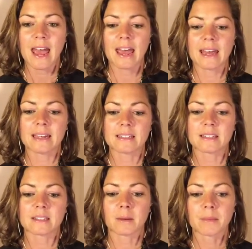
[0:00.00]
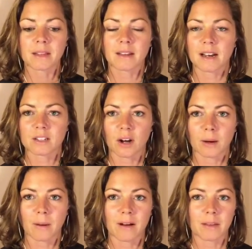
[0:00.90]
And something that I talk
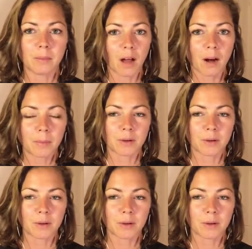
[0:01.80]
about in the blog